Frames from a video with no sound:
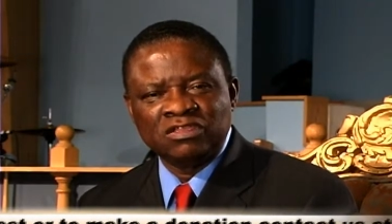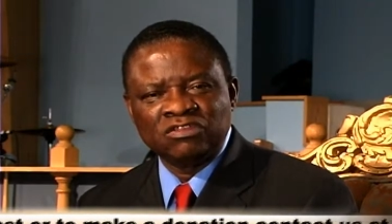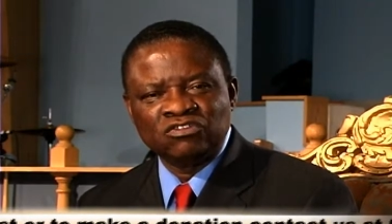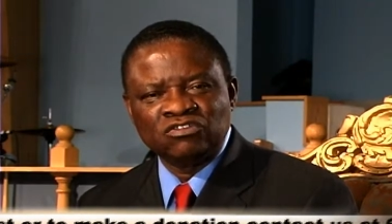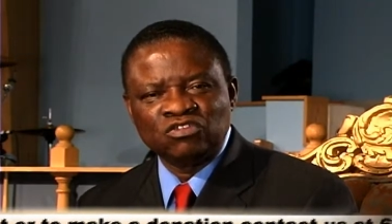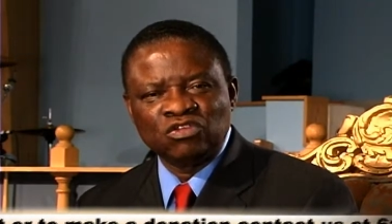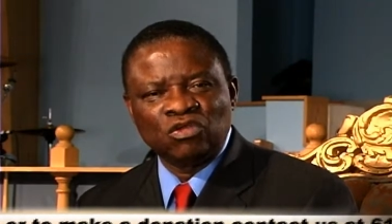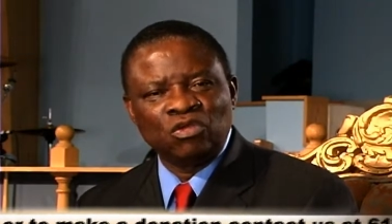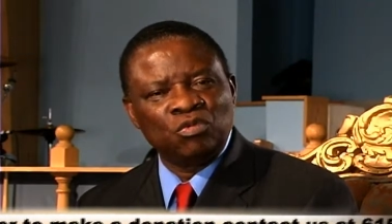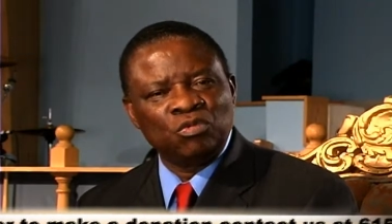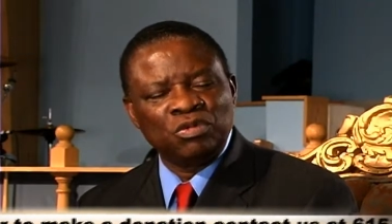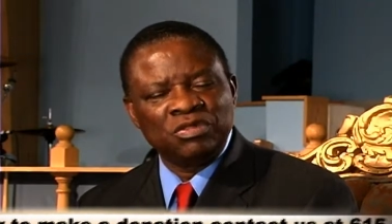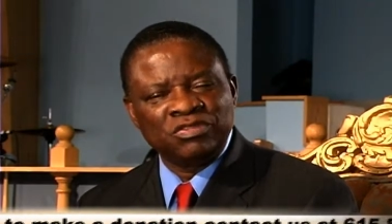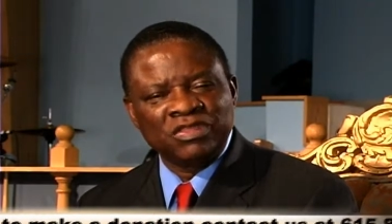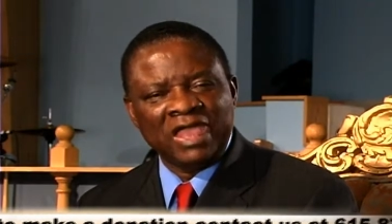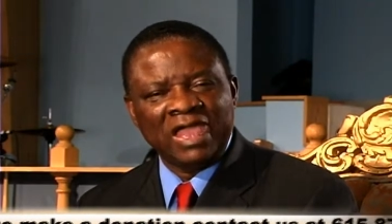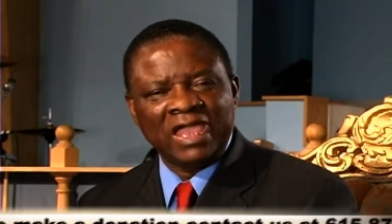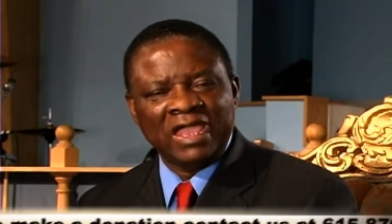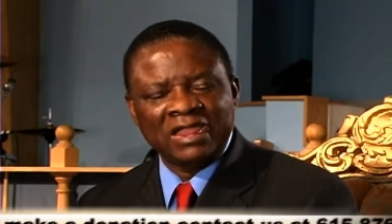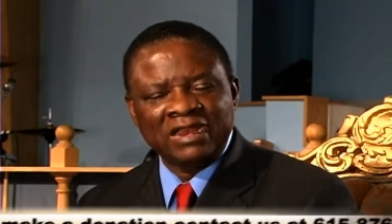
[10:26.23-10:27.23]
So, with
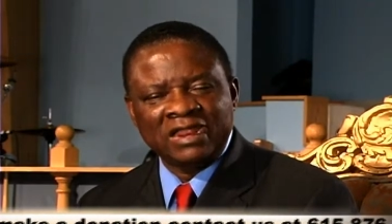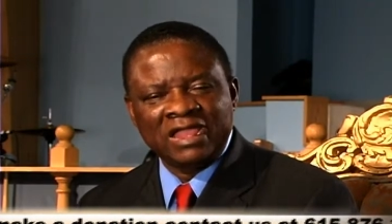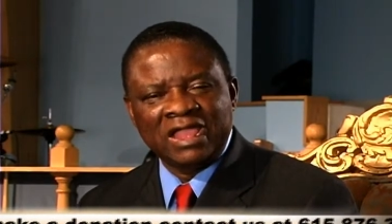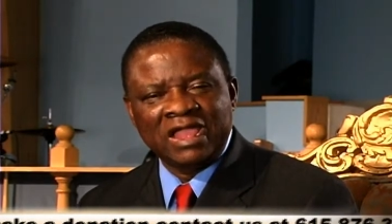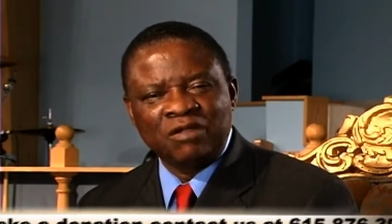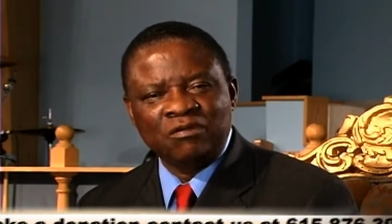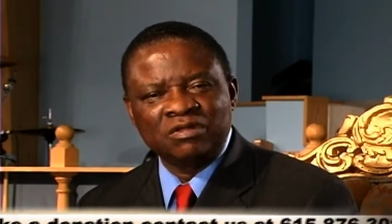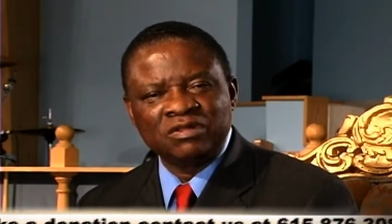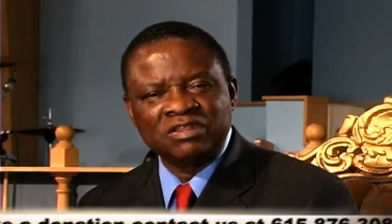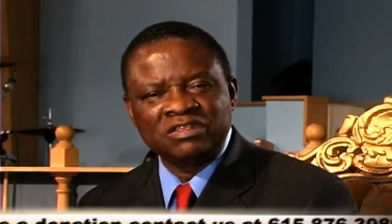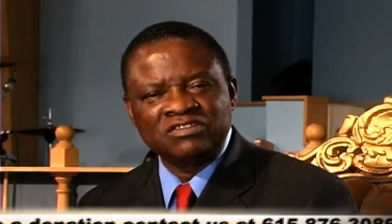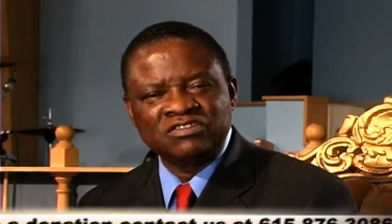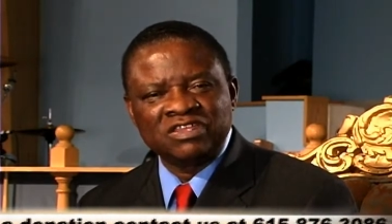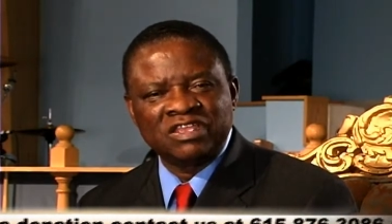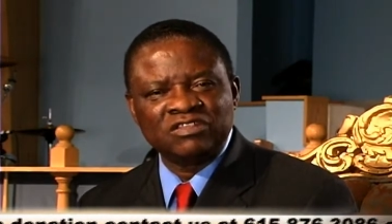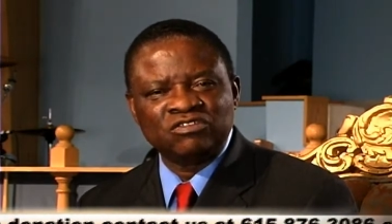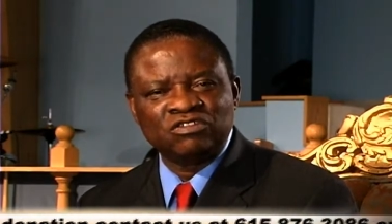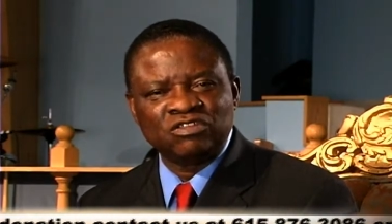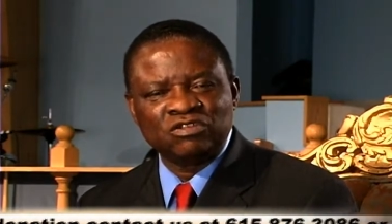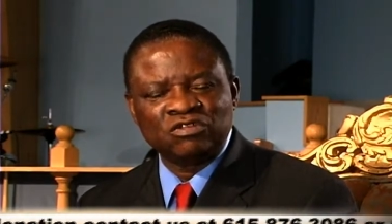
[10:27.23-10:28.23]
that, I want to
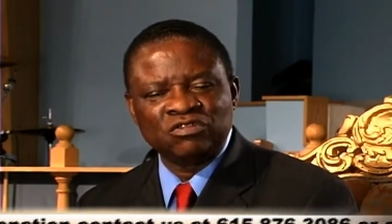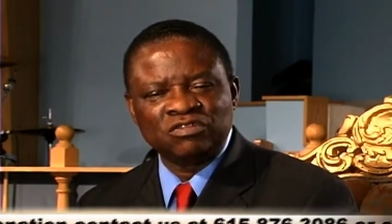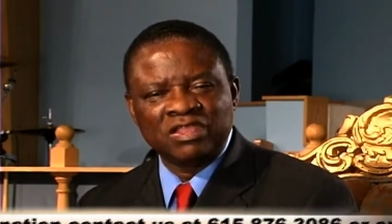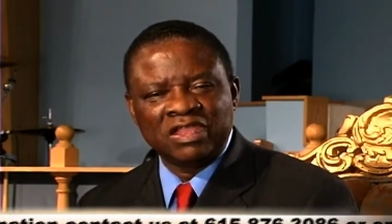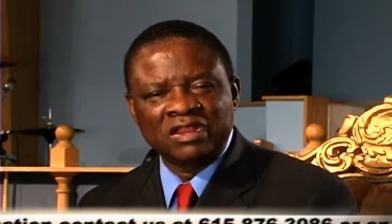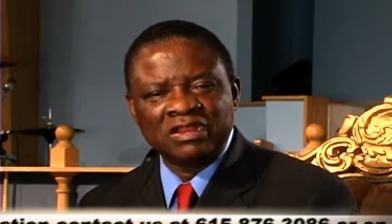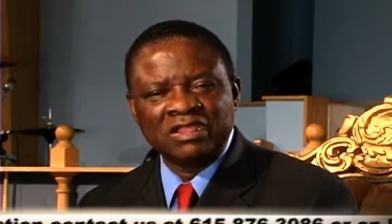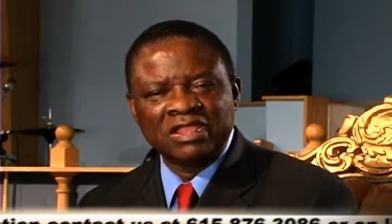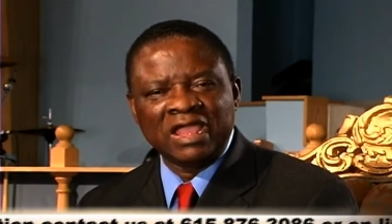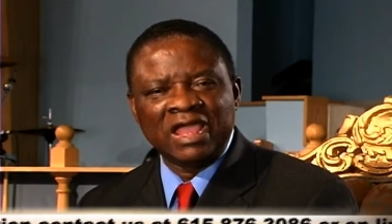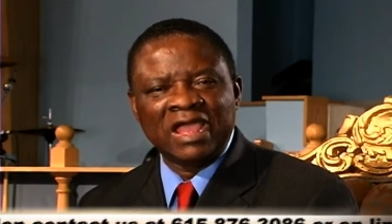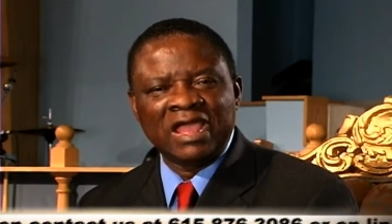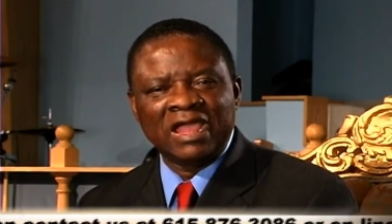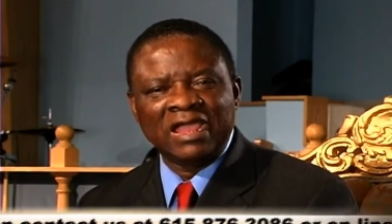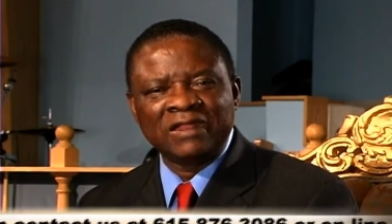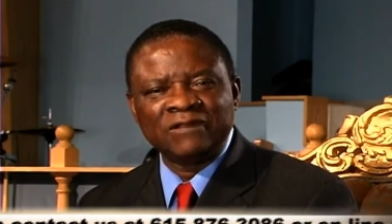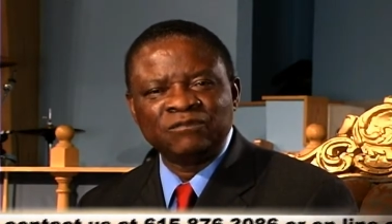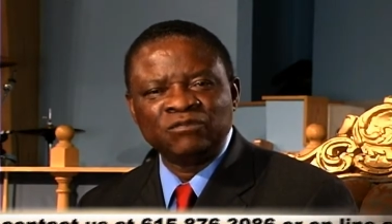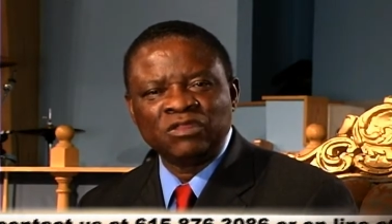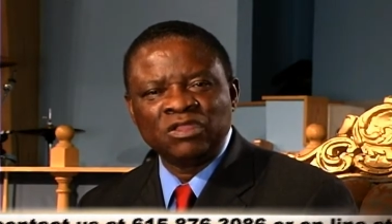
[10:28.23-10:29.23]
say to you that
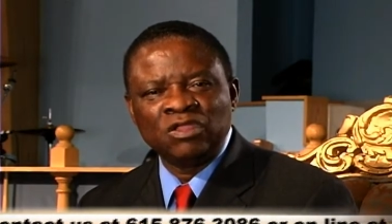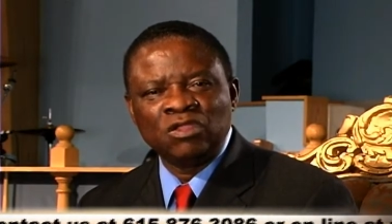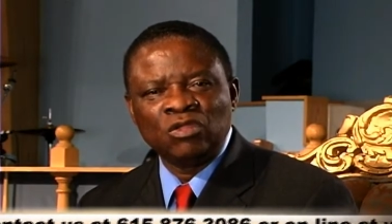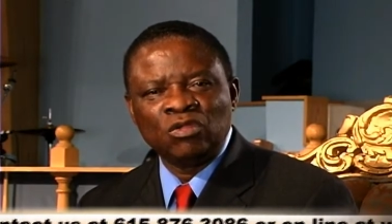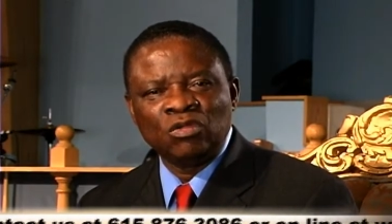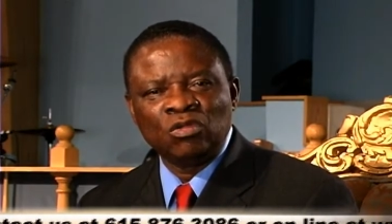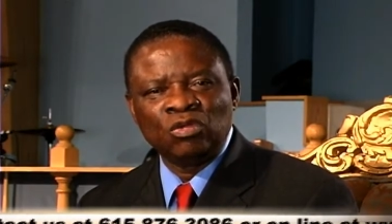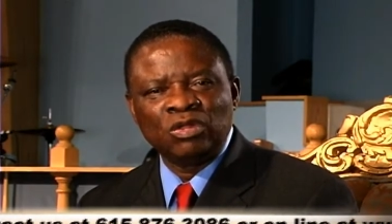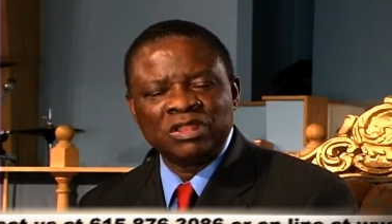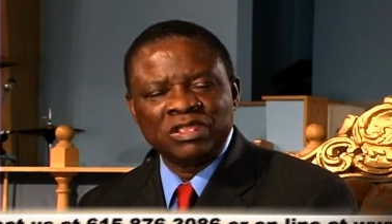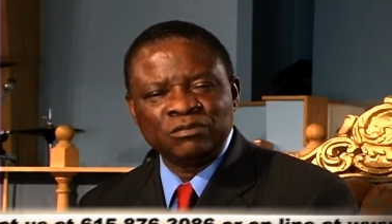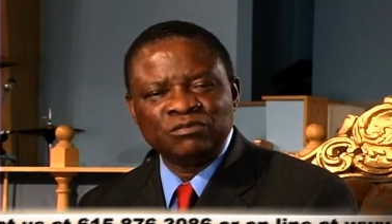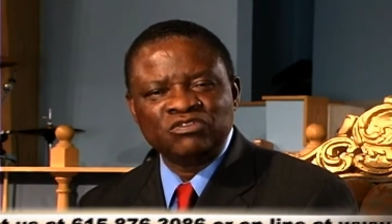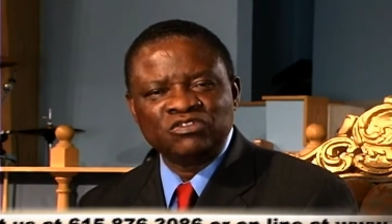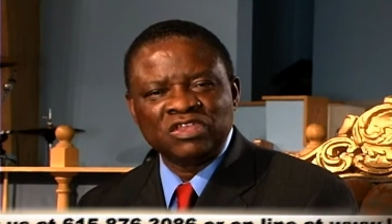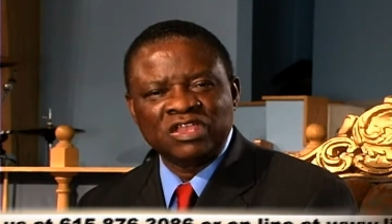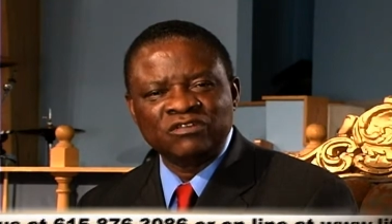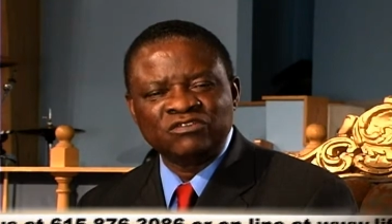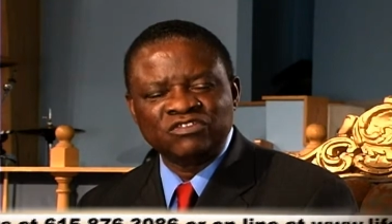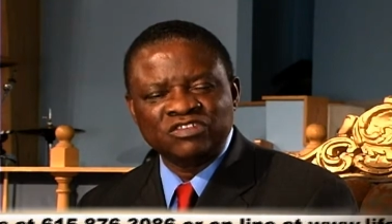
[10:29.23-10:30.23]
God will
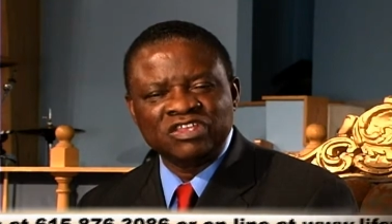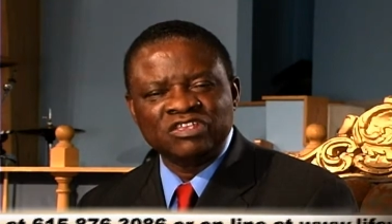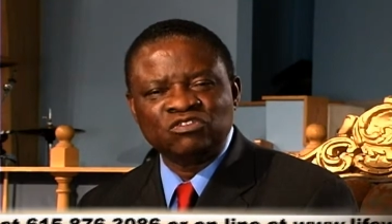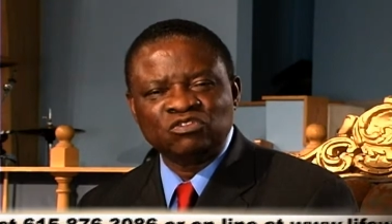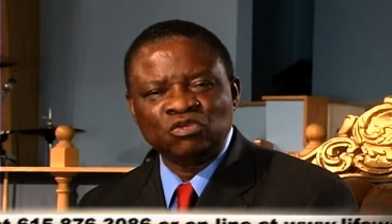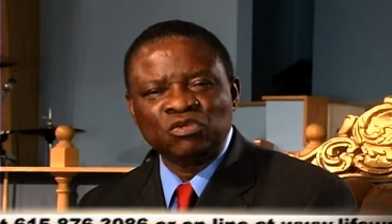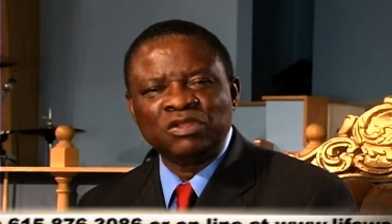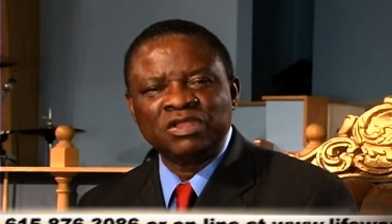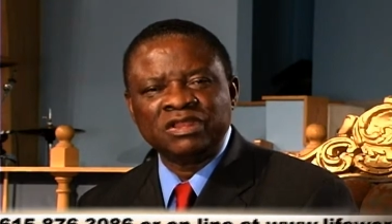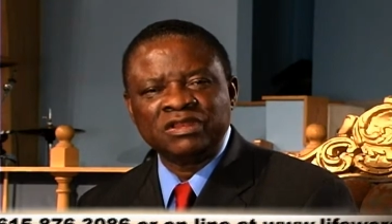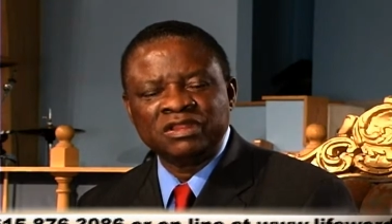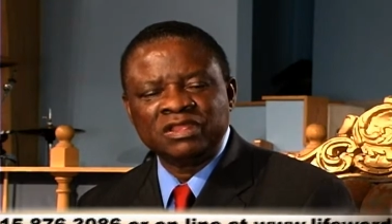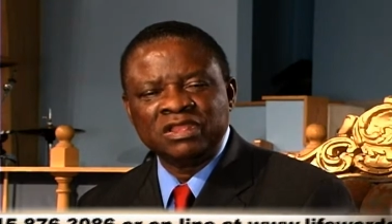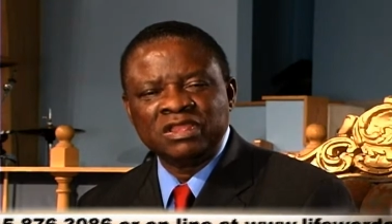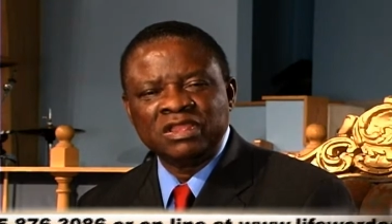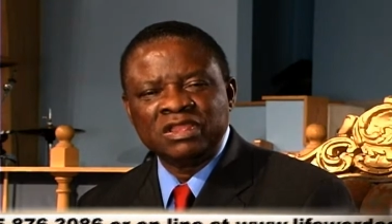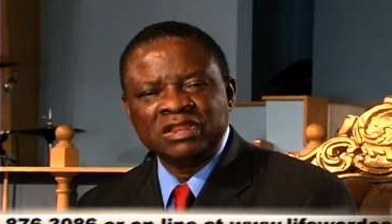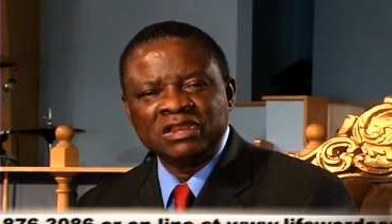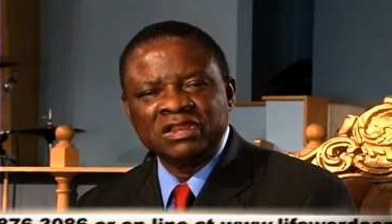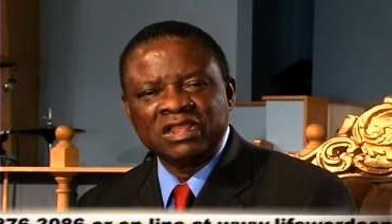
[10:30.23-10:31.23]
Himself see to it
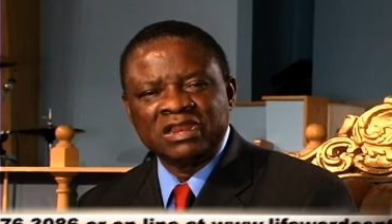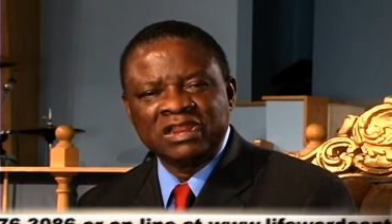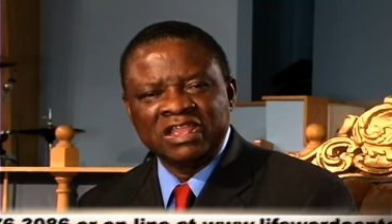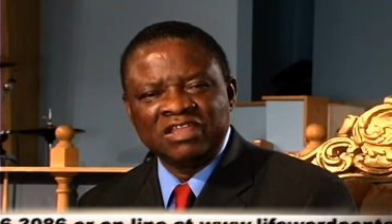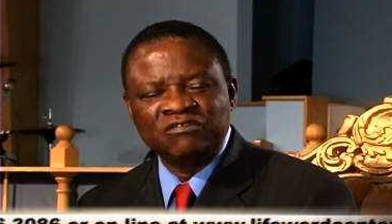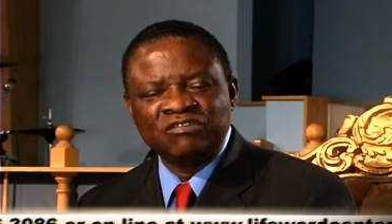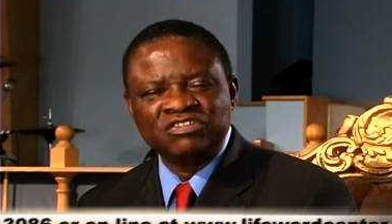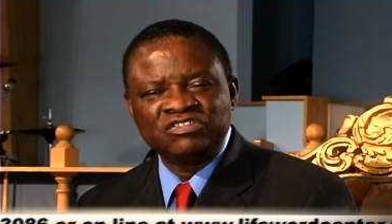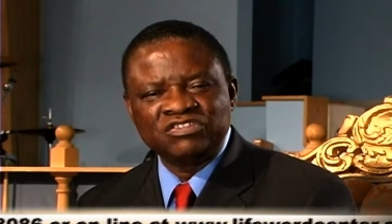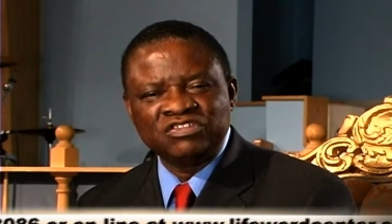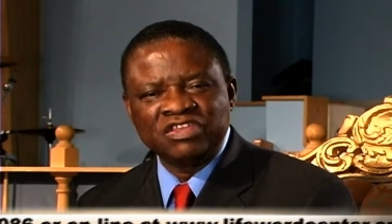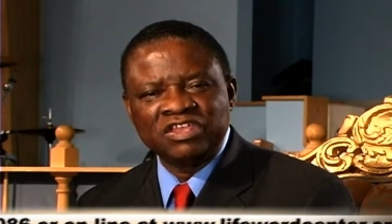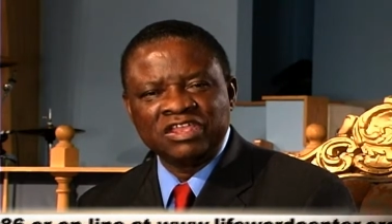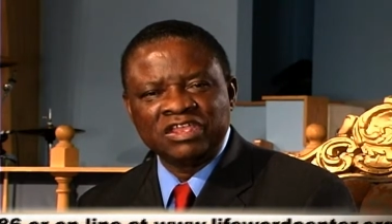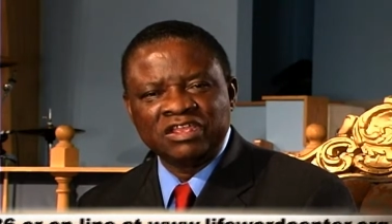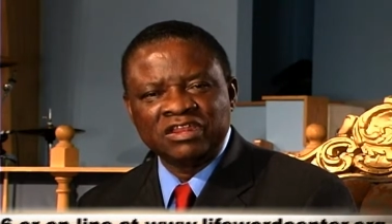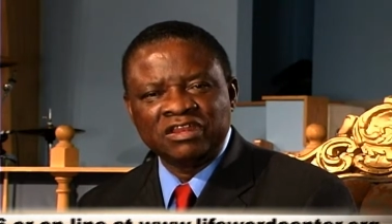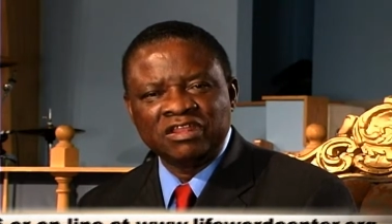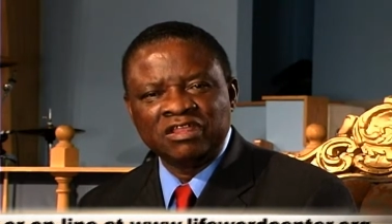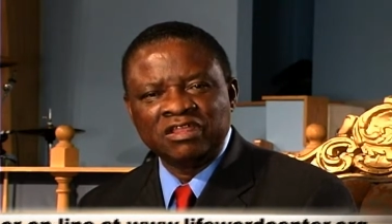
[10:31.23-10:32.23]
that every
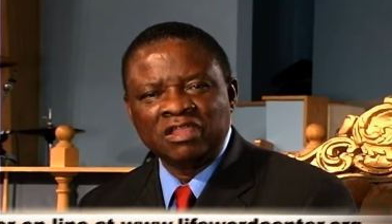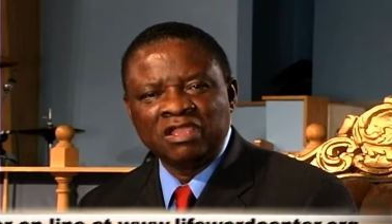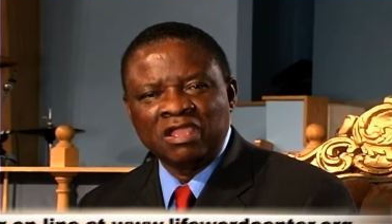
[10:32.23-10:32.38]
seed